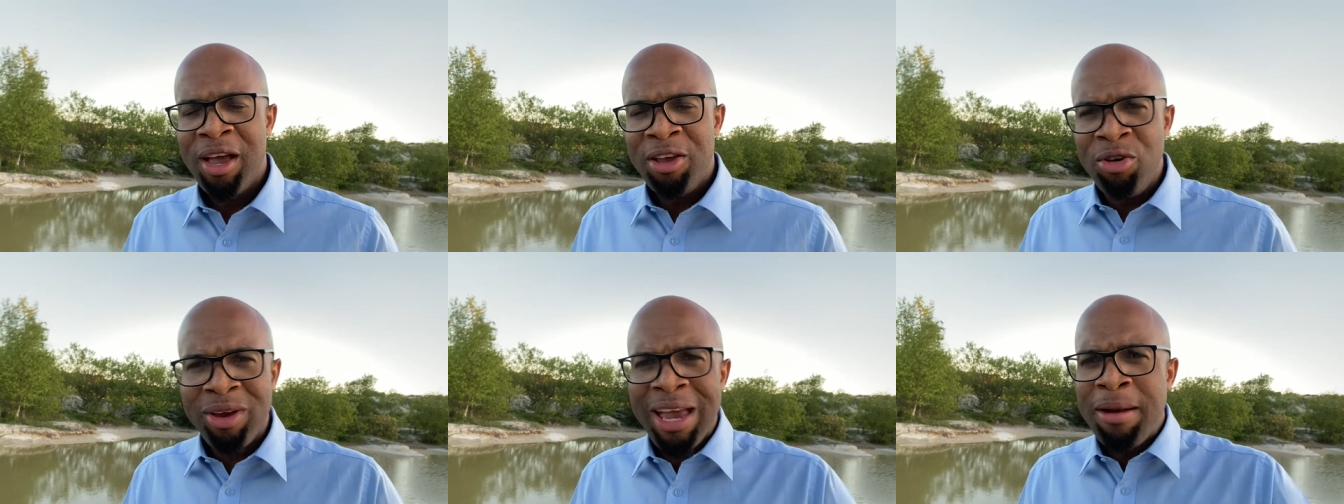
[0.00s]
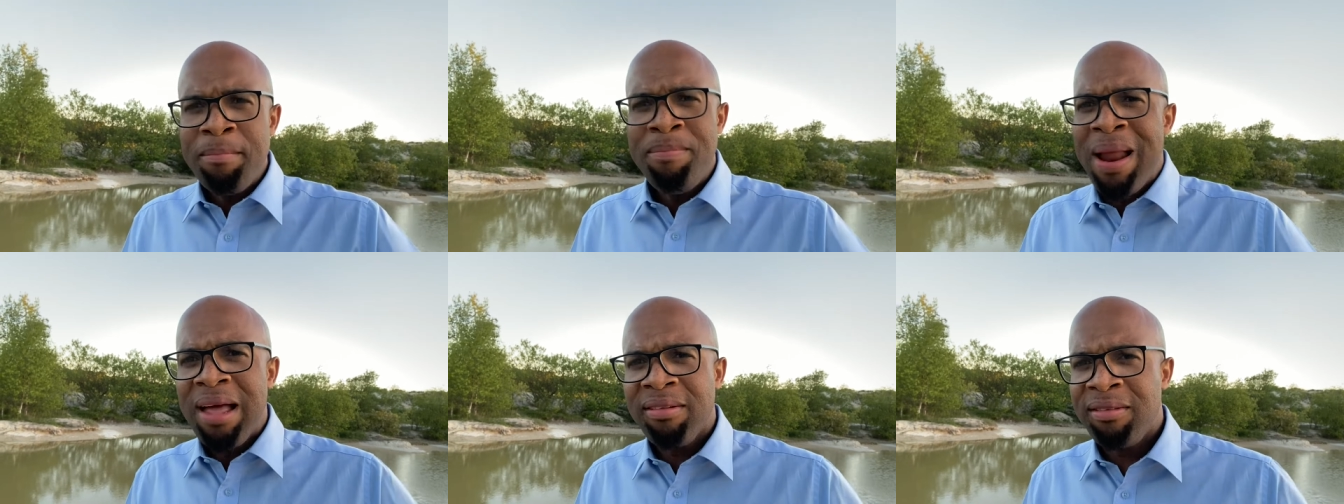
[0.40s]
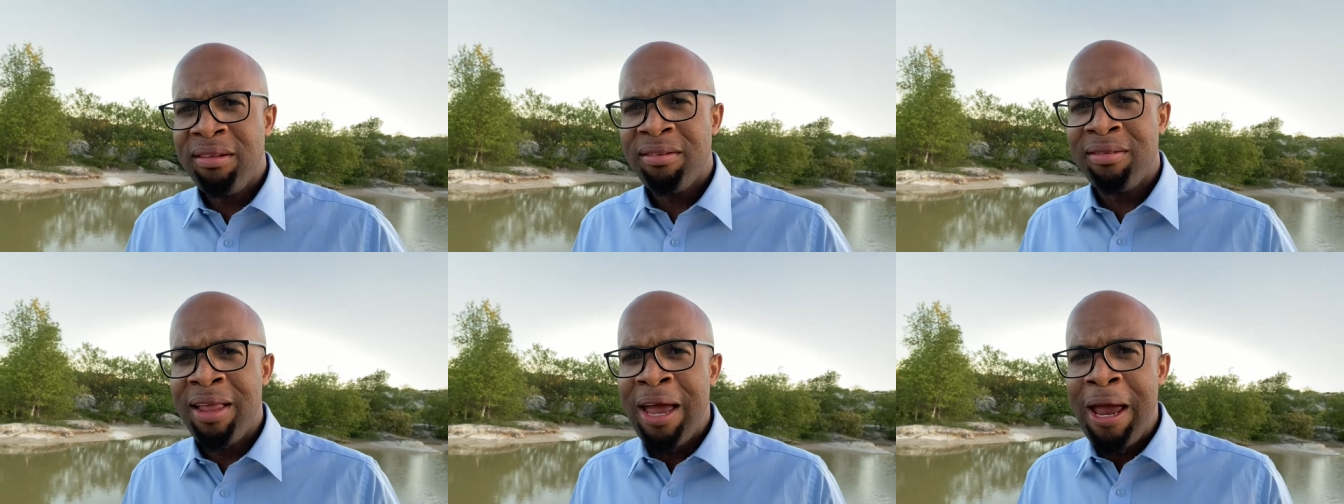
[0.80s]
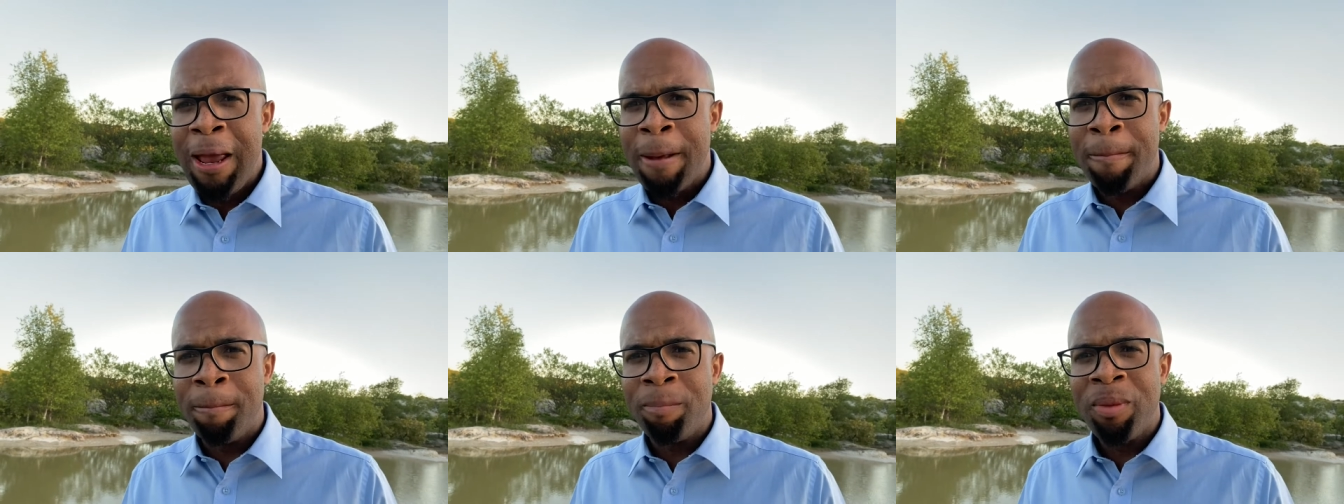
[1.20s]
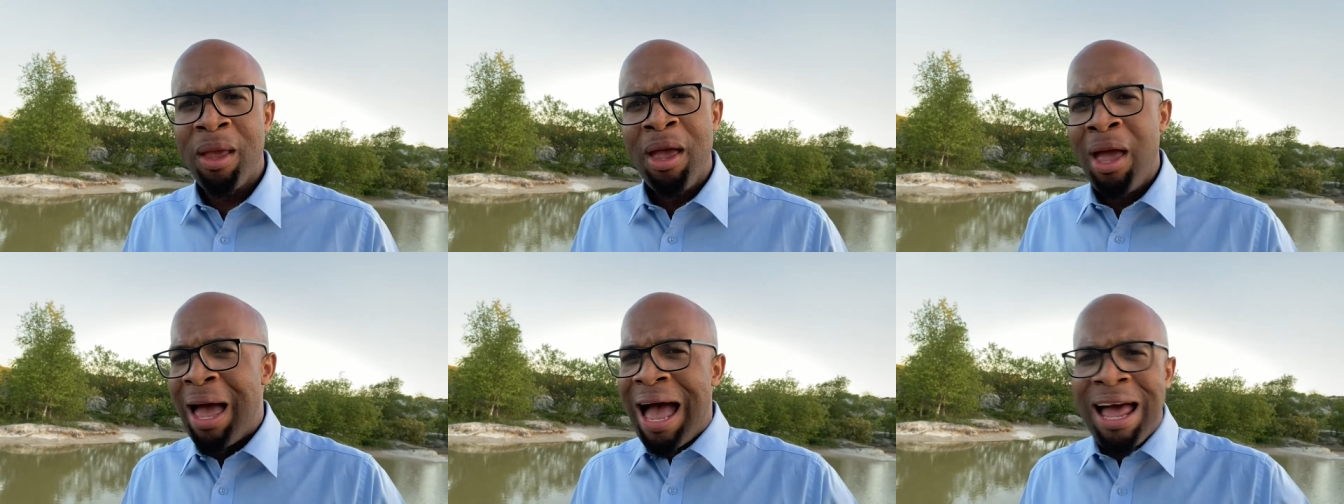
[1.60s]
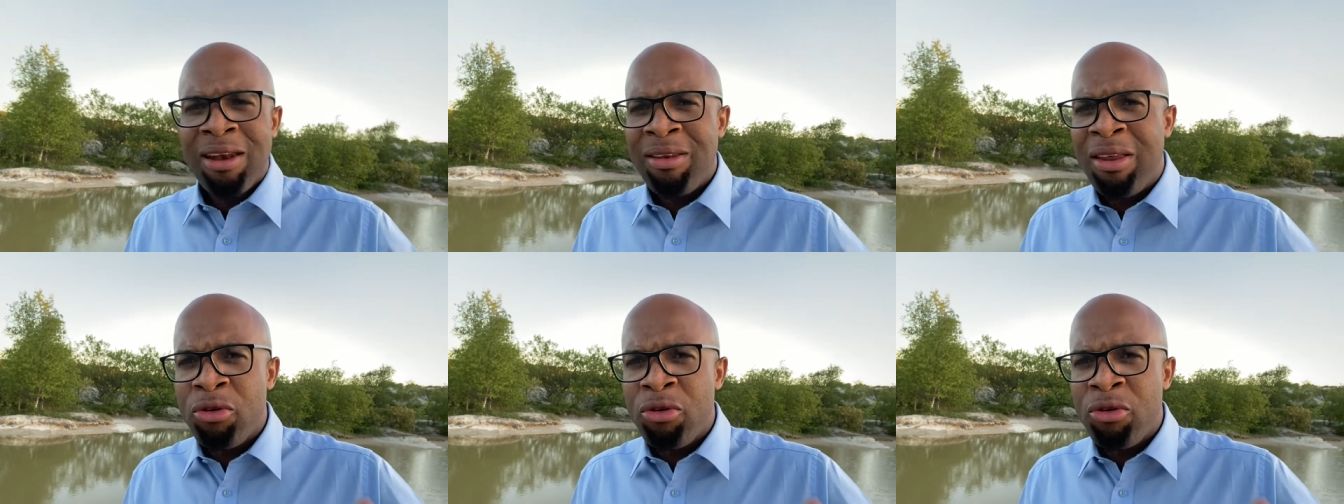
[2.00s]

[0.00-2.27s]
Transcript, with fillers: You can bless his name. And